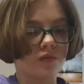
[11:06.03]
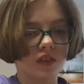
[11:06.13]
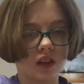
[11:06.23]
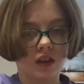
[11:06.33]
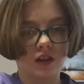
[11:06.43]

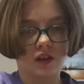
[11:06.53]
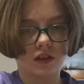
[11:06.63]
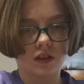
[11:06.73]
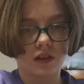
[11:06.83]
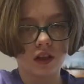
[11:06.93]

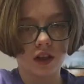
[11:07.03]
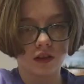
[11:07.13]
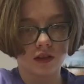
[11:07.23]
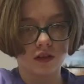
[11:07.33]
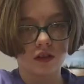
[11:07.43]
And
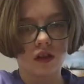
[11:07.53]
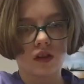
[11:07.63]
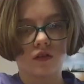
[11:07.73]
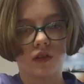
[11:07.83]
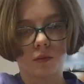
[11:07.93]
then
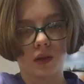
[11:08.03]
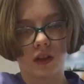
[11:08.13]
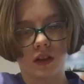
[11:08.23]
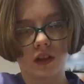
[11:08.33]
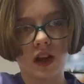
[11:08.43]

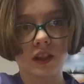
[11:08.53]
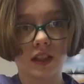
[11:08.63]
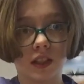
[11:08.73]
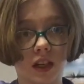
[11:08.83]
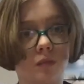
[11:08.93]
repeat that
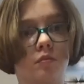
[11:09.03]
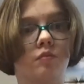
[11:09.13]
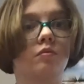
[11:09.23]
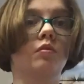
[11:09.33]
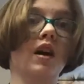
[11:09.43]
step,
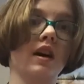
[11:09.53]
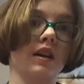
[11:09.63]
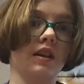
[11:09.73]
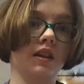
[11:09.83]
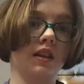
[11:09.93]

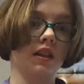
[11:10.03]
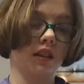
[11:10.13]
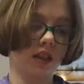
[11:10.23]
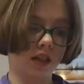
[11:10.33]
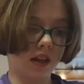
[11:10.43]
but
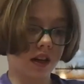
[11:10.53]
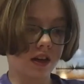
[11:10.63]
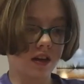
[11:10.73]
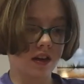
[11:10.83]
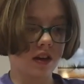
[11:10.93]

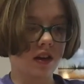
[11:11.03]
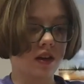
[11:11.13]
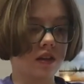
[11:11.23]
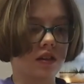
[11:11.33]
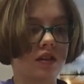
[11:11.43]
instead
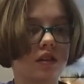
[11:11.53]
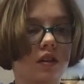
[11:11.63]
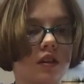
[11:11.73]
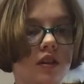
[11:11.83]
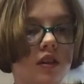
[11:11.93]

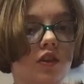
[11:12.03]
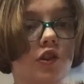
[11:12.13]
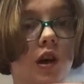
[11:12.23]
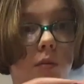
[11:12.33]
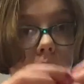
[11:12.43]

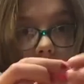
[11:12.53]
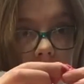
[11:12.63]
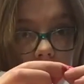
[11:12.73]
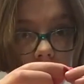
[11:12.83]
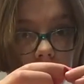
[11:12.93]
double
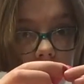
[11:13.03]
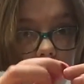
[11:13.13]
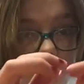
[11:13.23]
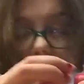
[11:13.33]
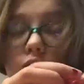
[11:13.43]
bands.
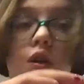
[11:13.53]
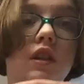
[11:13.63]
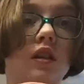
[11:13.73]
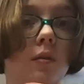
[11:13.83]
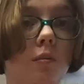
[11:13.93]
Don't twist
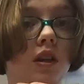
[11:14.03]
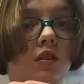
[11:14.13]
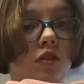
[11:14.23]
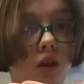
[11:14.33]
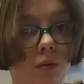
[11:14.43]
them, but
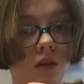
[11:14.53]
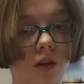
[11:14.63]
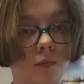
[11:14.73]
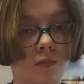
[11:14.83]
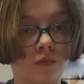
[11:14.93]
double
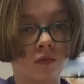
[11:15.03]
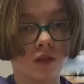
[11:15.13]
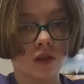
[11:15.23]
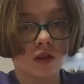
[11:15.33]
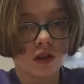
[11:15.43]
them.
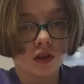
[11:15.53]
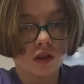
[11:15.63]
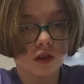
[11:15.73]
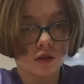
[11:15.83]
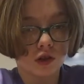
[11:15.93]

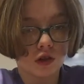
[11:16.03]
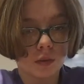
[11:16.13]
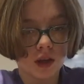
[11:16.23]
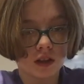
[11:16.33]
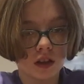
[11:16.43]
So 2
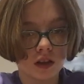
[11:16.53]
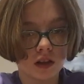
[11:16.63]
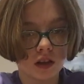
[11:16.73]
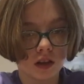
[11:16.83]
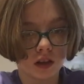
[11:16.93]
bands at a
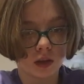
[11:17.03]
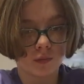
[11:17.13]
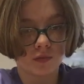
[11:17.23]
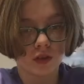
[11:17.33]
time.